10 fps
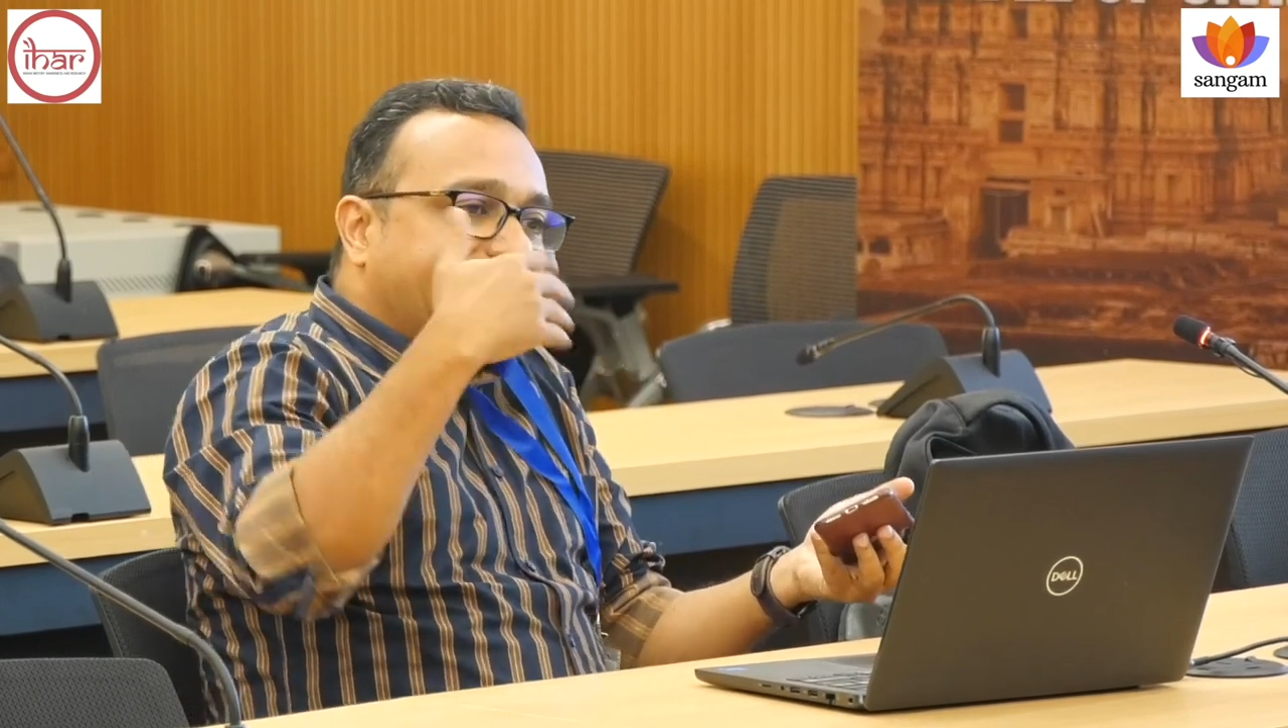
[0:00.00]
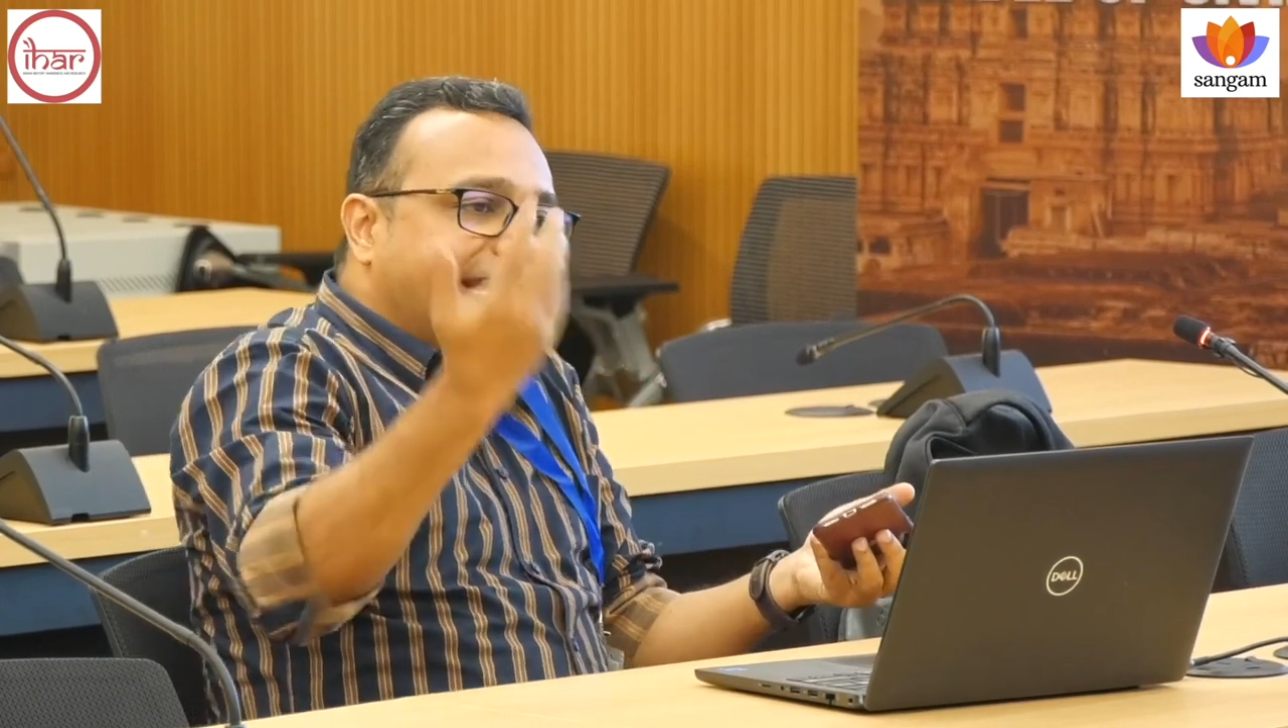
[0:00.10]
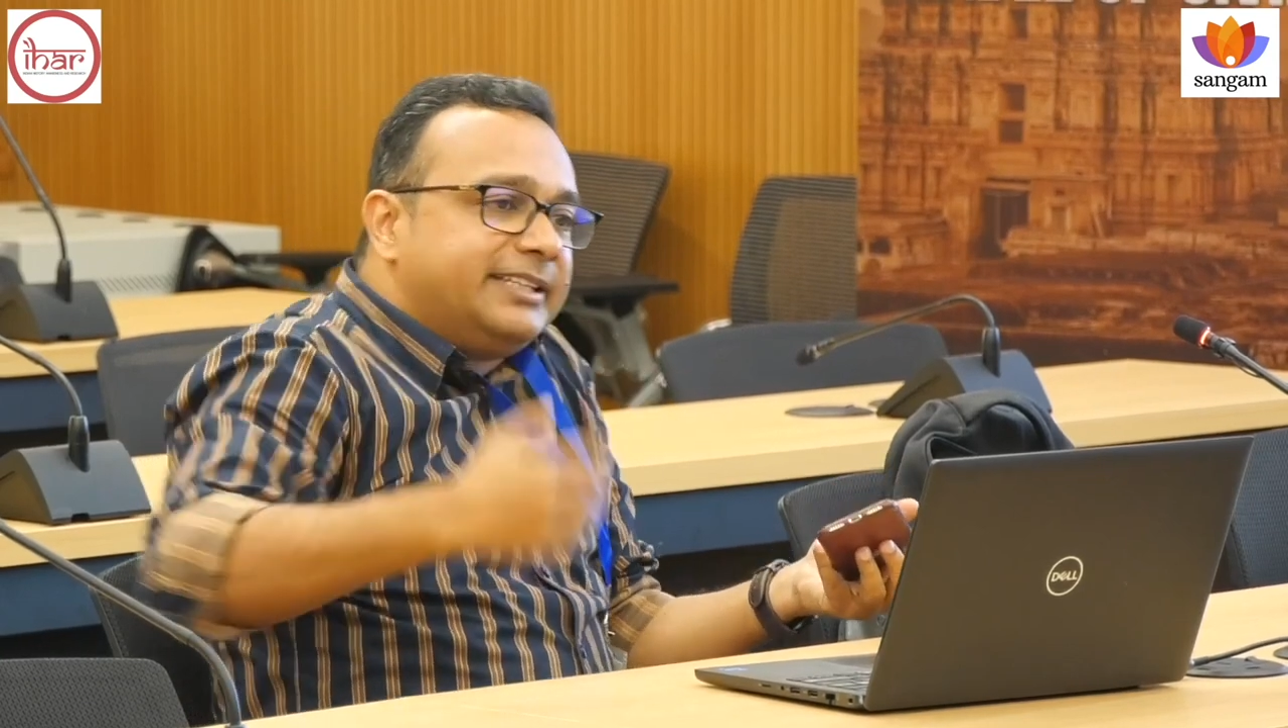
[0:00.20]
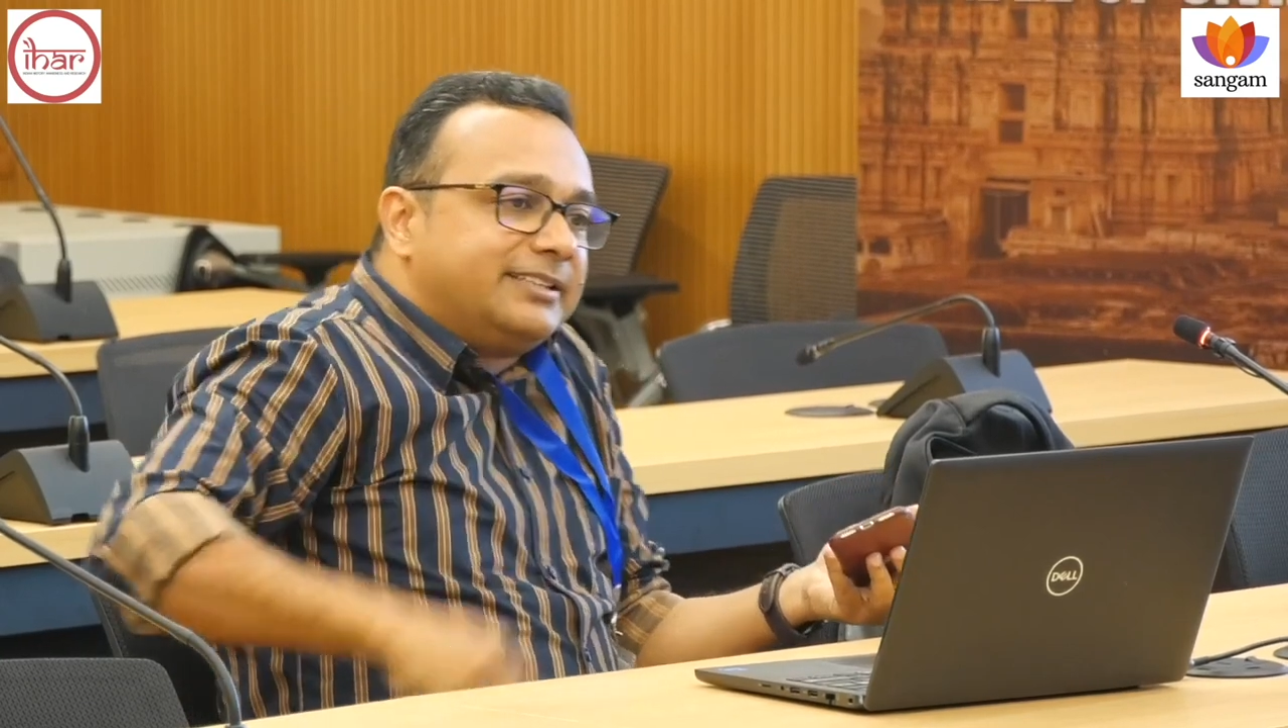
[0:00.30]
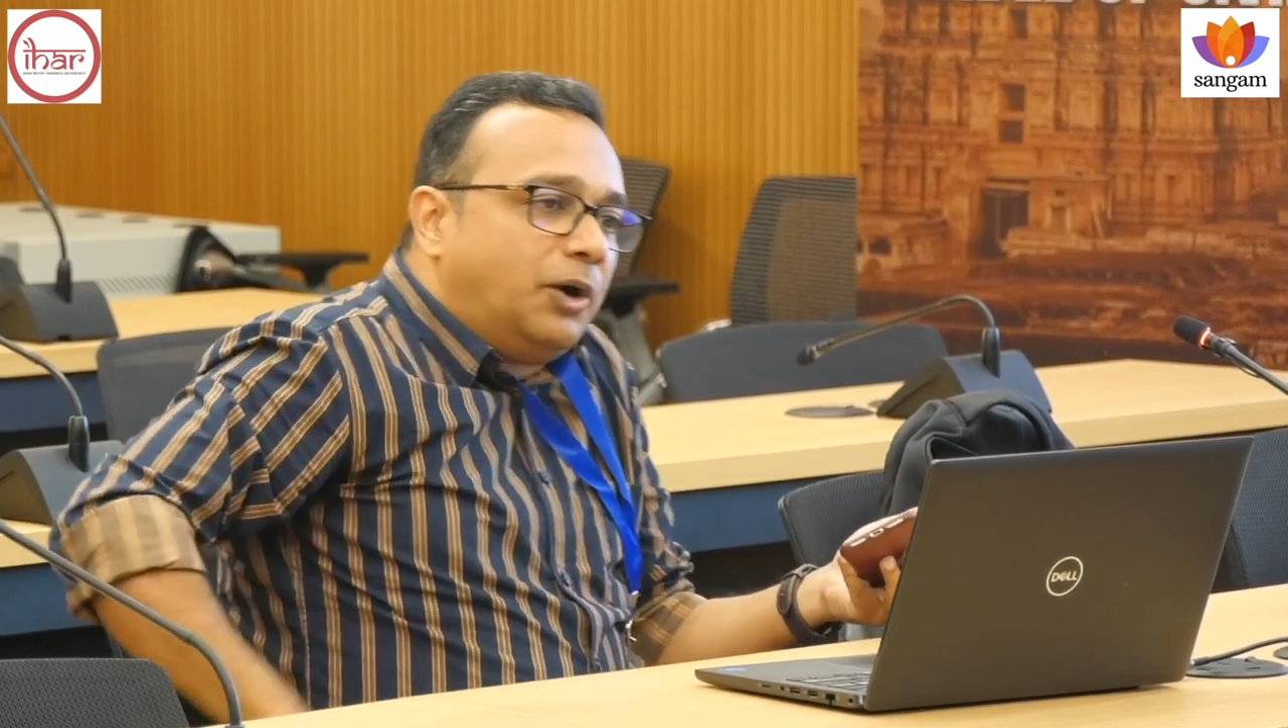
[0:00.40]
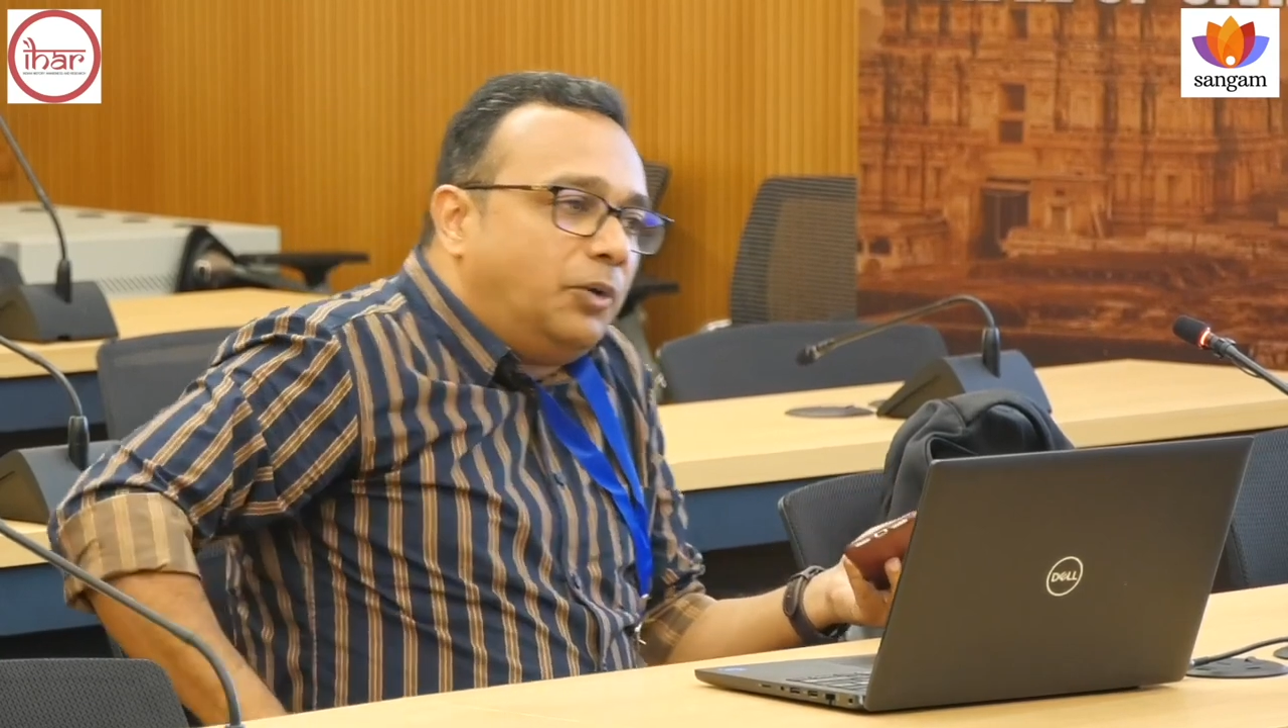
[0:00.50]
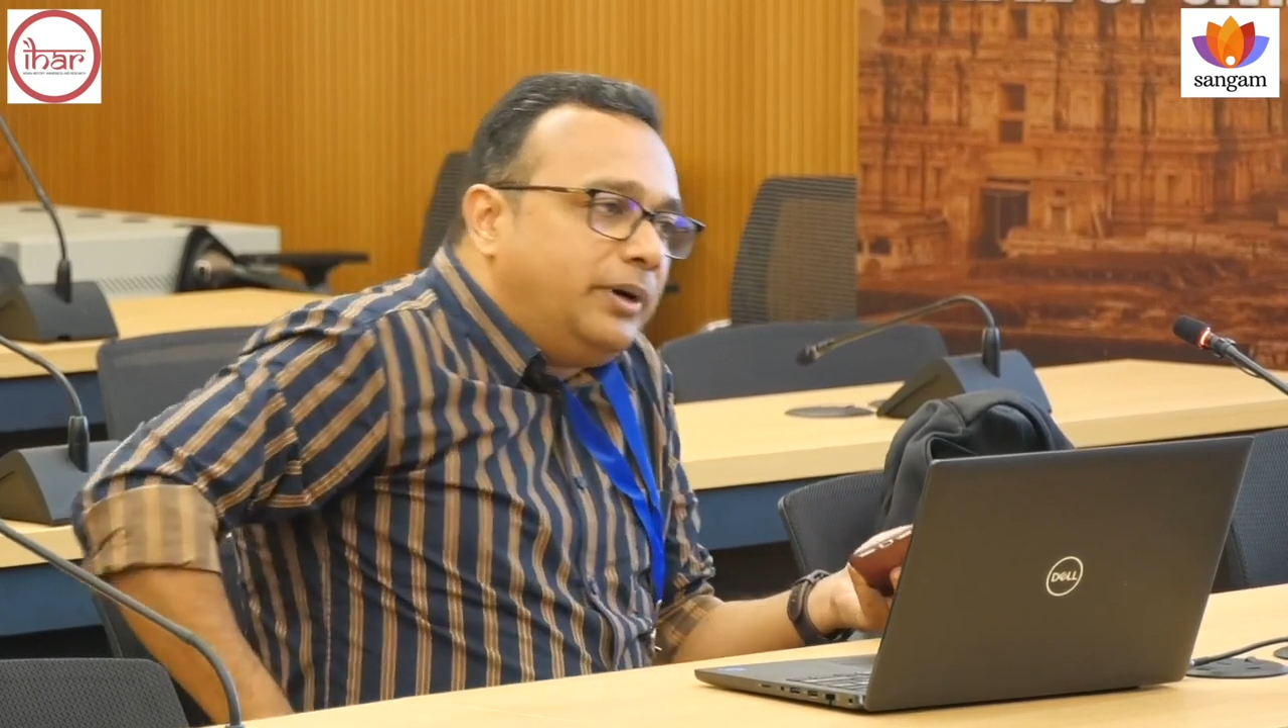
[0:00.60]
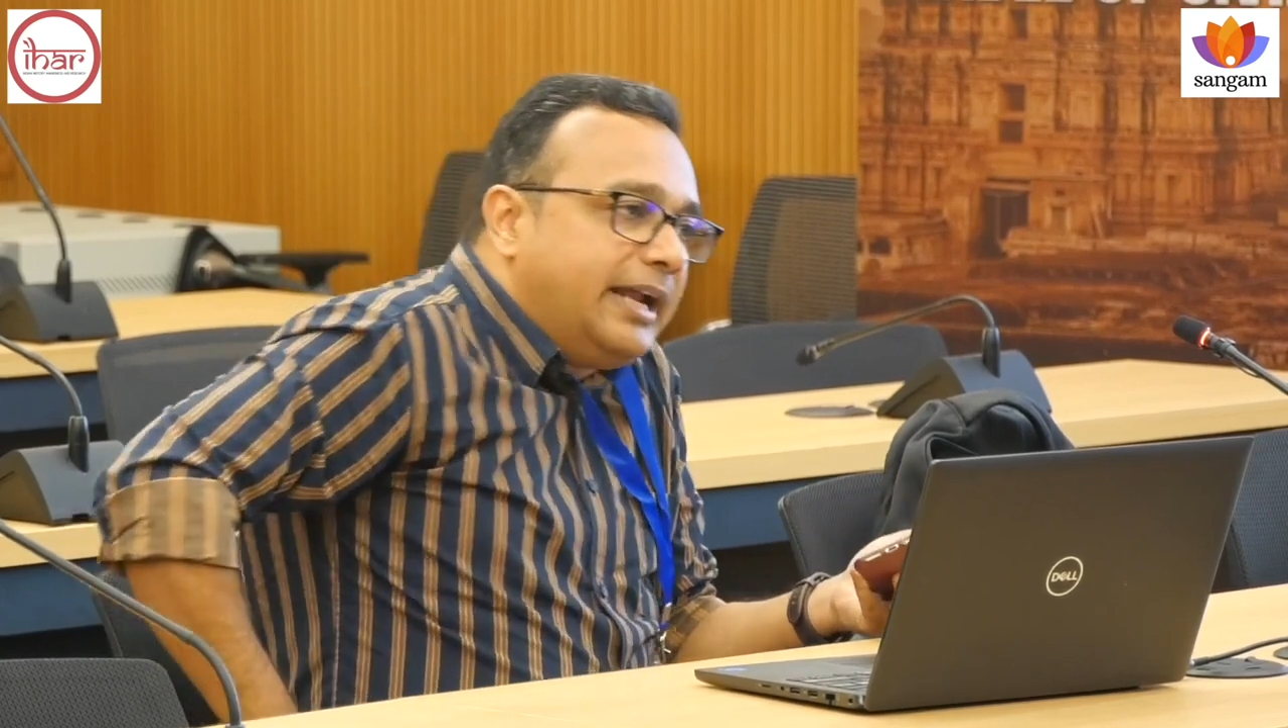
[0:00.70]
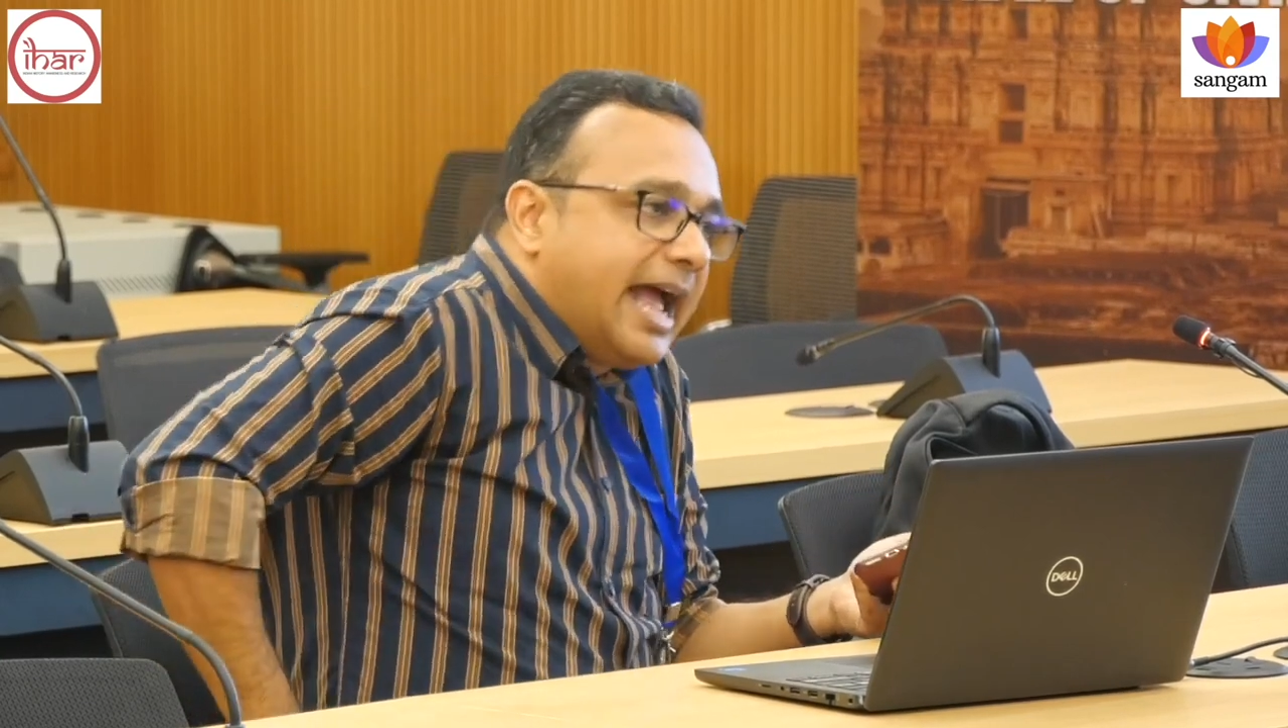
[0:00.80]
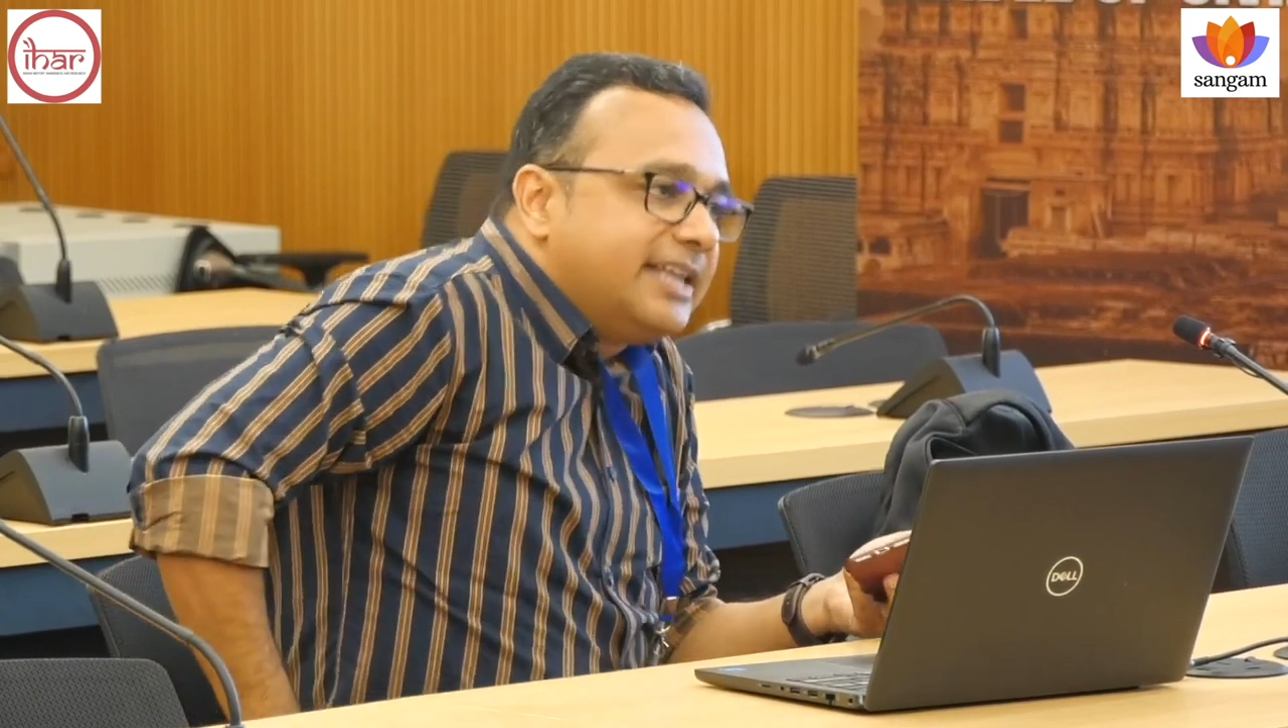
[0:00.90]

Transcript: a sound